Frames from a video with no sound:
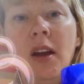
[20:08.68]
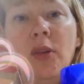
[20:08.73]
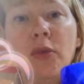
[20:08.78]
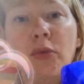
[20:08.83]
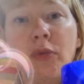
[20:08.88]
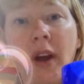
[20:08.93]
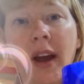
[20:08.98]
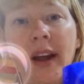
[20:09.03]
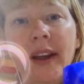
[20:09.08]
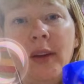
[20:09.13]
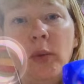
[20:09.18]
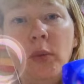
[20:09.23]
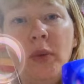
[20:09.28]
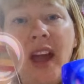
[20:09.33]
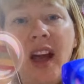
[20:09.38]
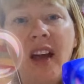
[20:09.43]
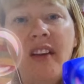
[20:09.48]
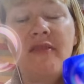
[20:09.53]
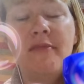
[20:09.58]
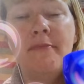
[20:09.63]
Right, we
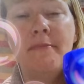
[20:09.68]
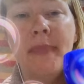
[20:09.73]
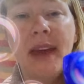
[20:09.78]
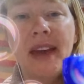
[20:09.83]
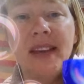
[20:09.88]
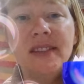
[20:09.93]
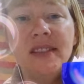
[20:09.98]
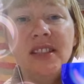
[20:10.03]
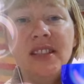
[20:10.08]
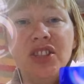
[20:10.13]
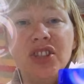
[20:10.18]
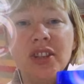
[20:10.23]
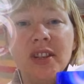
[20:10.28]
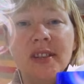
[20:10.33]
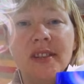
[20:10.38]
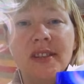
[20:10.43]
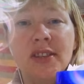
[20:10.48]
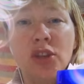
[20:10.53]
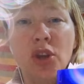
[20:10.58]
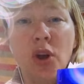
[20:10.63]
have
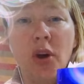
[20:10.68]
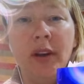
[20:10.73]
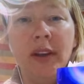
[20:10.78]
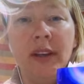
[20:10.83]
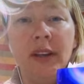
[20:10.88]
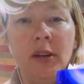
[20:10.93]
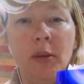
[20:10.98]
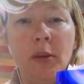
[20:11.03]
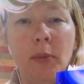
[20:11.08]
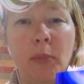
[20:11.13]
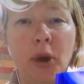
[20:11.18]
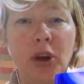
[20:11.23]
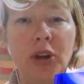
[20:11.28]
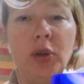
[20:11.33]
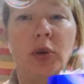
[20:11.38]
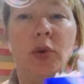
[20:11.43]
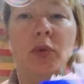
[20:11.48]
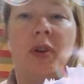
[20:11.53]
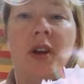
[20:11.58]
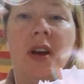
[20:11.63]
messages not in a
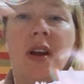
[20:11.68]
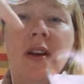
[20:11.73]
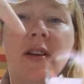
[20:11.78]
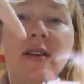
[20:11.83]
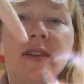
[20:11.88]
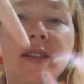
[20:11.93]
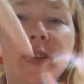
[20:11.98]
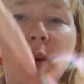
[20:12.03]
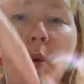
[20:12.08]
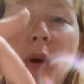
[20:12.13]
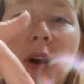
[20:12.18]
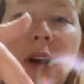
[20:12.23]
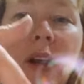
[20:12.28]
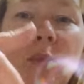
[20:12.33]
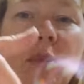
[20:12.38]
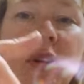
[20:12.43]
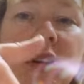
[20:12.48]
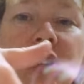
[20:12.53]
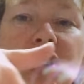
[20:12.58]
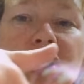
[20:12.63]
bottle. So what
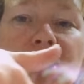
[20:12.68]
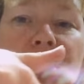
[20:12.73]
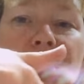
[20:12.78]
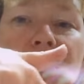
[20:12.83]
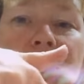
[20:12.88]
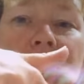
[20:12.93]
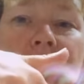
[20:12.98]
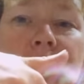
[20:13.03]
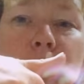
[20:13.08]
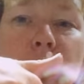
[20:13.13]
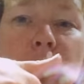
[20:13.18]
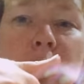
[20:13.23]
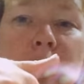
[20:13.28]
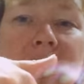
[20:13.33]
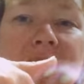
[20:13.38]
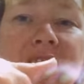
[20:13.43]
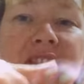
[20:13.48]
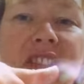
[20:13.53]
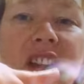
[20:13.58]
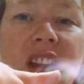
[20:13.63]
I'm going to do is put
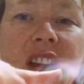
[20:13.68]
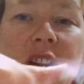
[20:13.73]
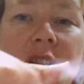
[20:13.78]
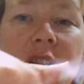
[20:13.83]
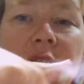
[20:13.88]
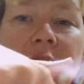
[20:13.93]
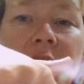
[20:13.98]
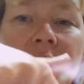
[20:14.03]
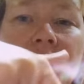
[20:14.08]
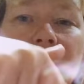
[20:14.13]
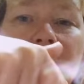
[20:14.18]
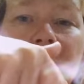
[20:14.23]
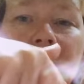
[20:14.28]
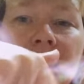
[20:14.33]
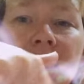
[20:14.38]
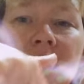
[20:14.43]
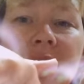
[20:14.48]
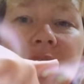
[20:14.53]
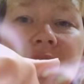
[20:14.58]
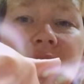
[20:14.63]
my finger in
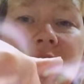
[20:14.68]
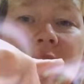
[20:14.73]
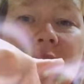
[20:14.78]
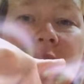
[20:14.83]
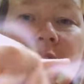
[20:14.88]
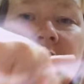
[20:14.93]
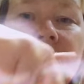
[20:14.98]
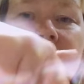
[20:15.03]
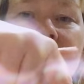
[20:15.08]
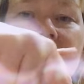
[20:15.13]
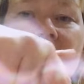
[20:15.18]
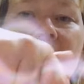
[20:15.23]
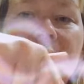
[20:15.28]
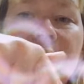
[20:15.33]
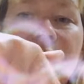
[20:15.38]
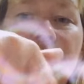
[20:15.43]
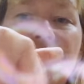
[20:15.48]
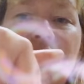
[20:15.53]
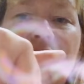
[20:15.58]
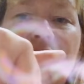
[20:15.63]
like this and they're